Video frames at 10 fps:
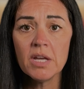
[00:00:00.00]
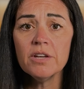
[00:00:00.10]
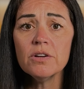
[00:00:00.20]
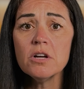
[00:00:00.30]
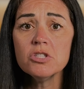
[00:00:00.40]

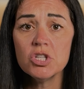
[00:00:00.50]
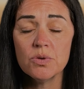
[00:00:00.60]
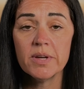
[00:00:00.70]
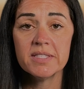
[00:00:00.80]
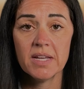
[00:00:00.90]
Here are
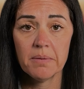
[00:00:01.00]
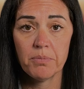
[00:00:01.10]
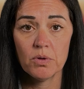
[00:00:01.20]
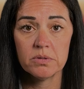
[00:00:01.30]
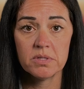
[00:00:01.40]
two
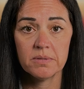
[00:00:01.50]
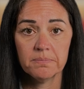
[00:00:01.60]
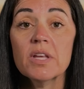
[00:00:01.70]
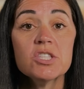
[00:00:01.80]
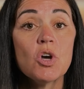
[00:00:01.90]
examples.
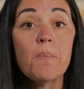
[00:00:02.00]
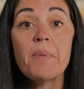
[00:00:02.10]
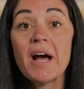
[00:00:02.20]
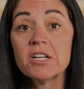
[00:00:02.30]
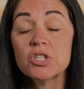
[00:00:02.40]
Let's go
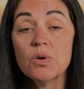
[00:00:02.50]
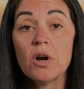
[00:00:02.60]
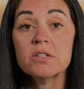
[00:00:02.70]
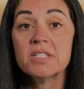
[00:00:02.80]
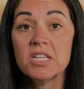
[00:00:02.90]
back to
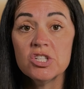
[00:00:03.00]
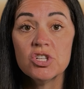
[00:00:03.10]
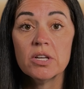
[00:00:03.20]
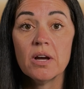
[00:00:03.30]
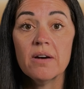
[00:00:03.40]
our
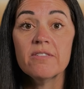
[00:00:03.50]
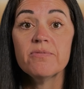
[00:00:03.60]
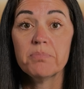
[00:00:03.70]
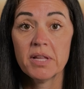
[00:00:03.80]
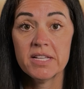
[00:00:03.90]
teaching
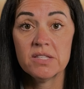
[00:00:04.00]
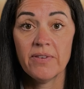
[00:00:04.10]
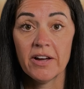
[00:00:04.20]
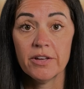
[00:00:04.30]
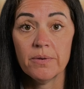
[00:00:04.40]
of place
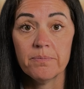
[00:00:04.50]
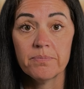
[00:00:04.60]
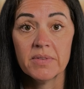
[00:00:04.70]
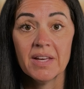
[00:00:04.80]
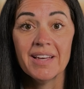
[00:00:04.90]
value.
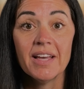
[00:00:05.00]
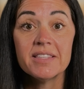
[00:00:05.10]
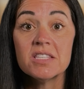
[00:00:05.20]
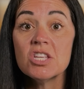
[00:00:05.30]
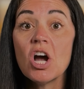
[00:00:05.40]

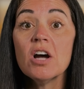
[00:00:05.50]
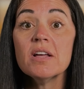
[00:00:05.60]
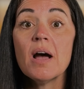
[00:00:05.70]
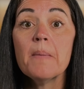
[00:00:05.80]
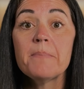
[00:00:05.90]
It's not
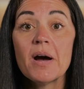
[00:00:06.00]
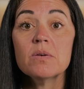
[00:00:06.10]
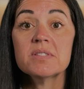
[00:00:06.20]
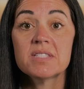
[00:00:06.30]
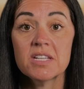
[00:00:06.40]
about